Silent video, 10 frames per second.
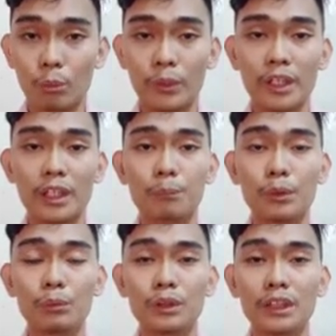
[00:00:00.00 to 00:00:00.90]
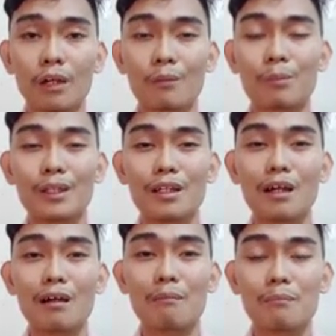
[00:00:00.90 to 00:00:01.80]
We are not producing our
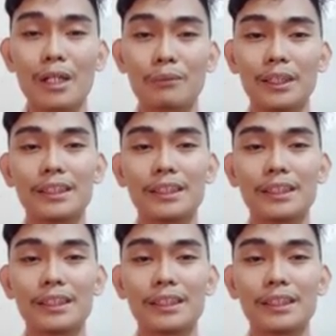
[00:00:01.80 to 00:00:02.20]
product manually.